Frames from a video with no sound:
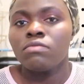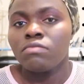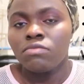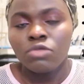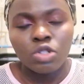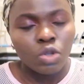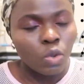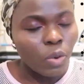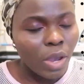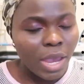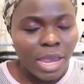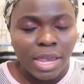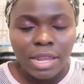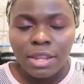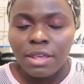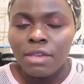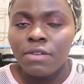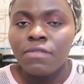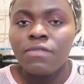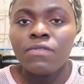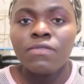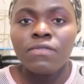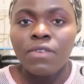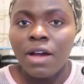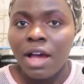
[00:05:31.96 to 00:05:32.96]
to
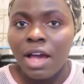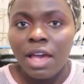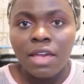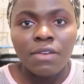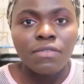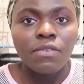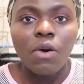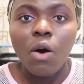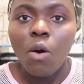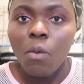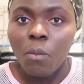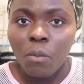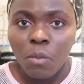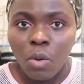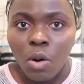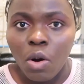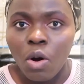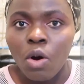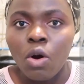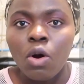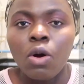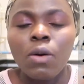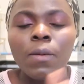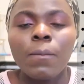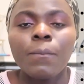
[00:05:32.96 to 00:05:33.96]
85 or
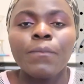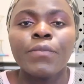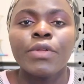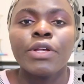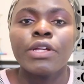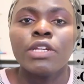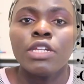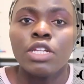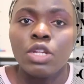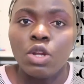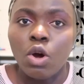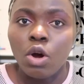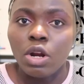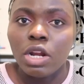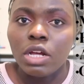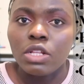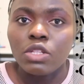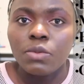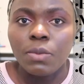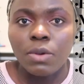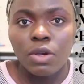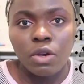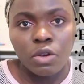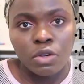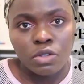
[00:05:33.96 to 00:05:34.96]
more in order
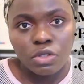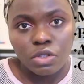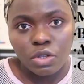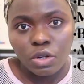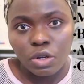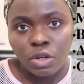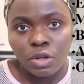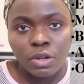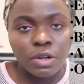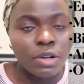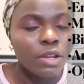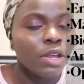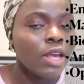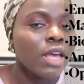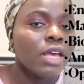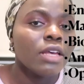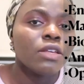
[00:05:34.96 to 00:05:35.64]
to be considered